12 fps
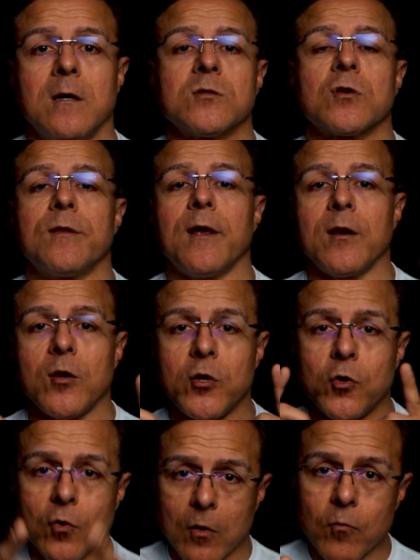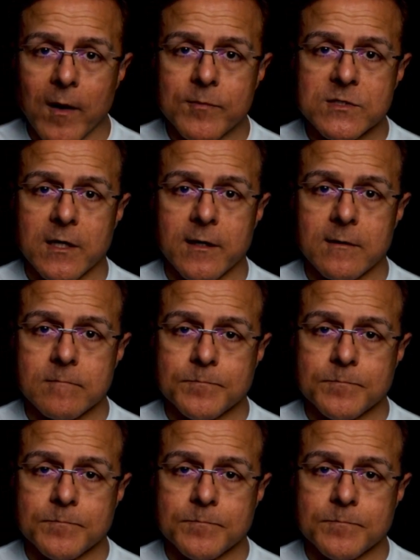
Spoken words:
So that your website,